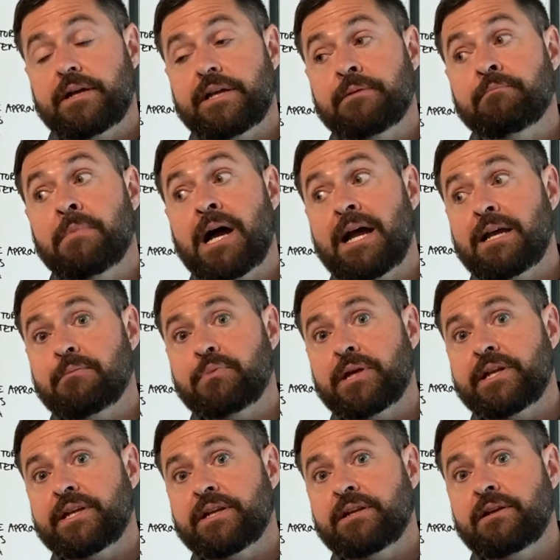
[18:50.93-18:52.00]
In my
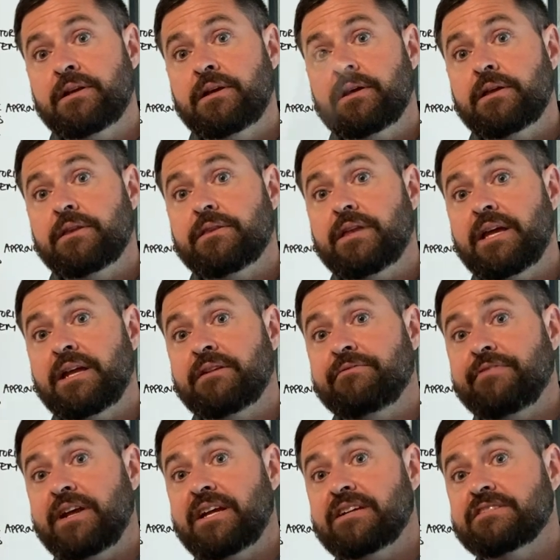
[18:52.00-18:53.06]
opinion, the
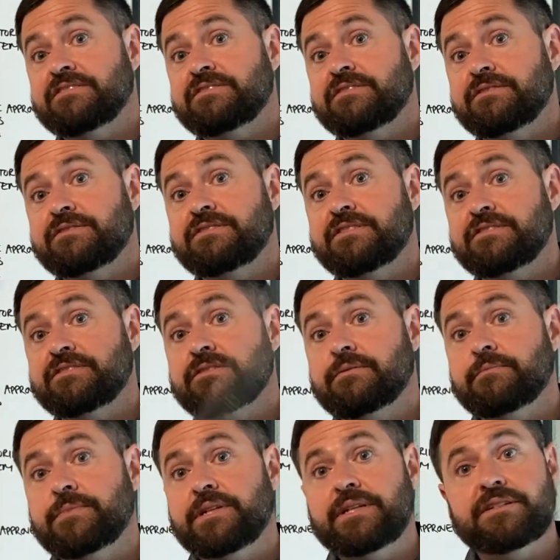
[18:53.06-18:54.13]
Enphase
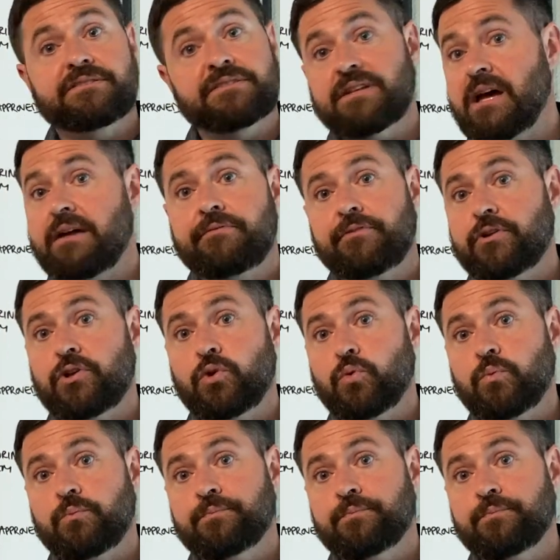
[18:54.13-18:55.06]
system is not for you.